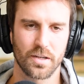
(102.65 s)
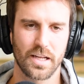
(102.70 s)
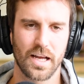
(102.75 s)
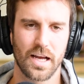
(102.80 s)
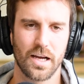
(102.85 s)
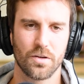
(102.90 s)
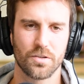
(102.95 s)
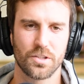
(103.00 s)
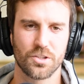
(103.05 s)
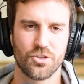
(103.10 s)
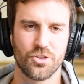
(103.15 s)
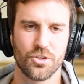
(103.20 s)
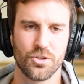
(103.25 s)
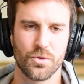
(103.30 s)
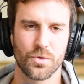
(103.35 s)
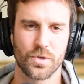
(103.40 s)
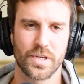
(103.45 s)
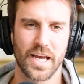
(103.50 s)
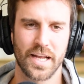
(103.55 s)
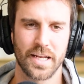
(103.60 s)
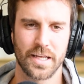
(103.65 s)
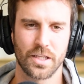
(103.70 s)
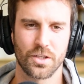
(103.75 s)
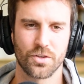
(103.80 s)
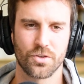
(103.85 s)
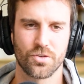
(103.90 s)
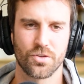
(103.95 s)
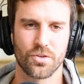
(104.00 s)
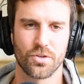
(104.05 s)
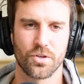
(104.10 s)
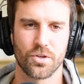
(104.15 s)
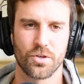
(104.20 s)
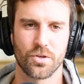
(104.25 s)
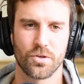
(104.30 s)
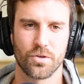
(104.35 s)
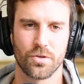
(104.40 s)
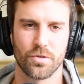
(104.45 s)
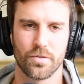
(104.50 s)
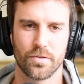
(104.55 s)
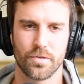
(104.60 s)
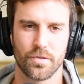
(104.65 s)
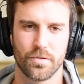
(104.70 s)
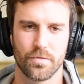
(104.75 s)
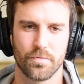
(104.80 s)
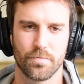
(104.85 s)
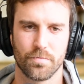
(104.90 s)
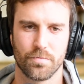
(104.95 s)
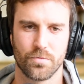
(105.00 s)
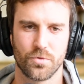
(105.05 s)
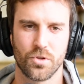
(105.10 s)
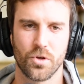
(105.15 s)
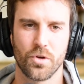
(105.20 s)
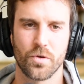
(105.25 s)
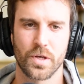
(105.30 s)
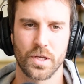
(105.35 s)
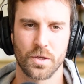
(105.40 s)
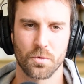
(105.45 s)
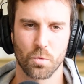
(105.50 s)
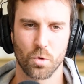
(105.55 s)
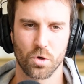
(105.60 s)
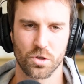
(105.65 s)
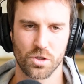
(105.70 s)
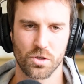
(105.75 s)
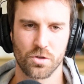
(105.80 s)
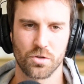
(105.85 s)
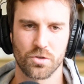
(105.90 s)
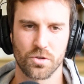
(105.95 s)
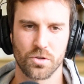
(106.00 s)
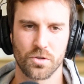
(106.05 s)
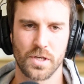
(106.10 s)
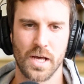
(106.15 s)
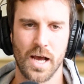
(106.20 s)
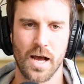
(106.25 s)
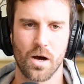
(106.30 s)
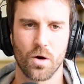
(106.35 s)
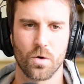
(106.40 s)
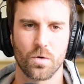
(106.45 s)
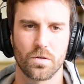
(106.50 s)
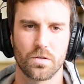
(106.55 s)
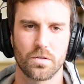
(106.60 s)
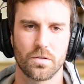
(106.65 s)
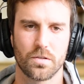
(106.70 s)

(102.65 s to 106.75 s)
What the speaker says: How did you get into doing what you do now?